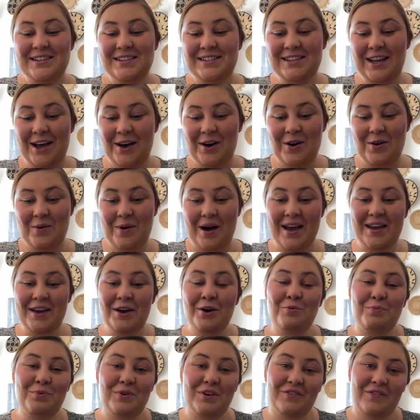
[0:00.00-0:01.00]
So I
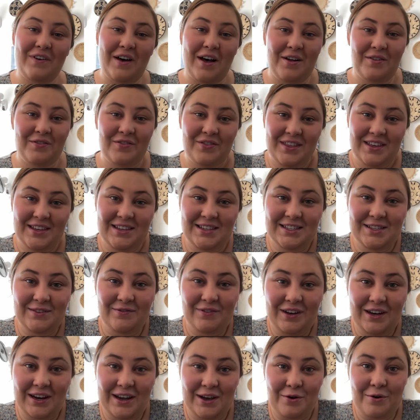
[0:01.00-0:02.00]
hope you found this
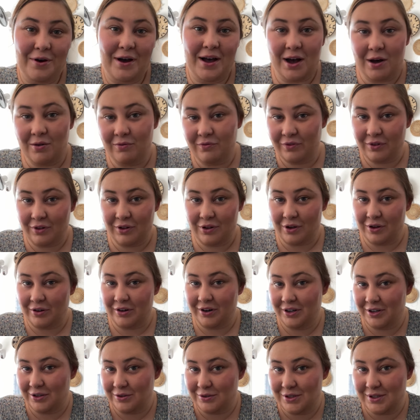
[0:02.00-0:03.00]
video helpful or
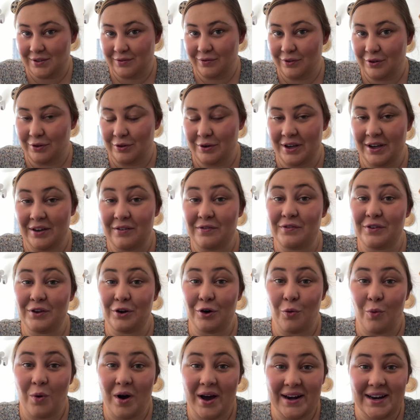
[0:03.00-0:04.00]
useful if
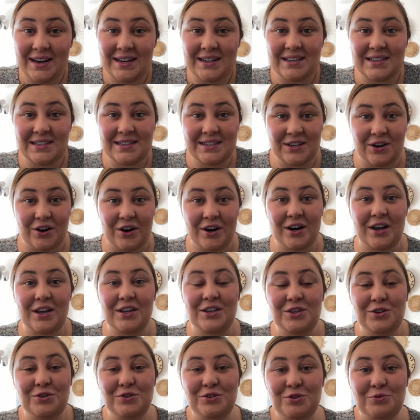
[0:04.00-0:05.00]
you're wanting to start a
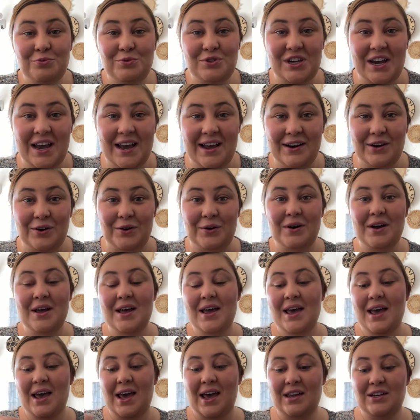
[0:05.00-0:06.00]
YouTube channel
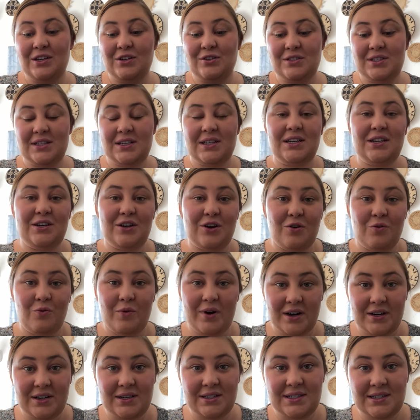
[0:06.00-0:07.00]
and you didn't know
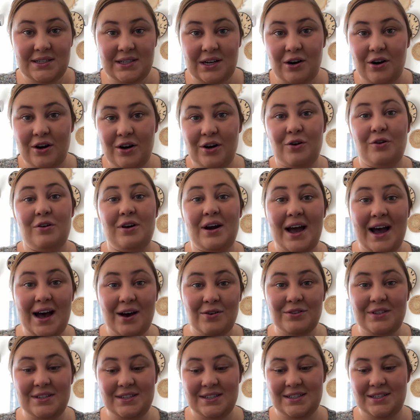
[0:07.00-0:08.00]
where to start or
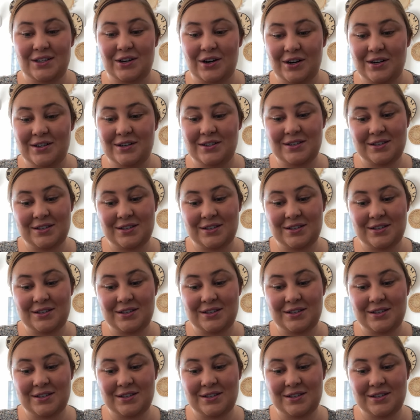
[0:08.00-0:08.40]
how to start.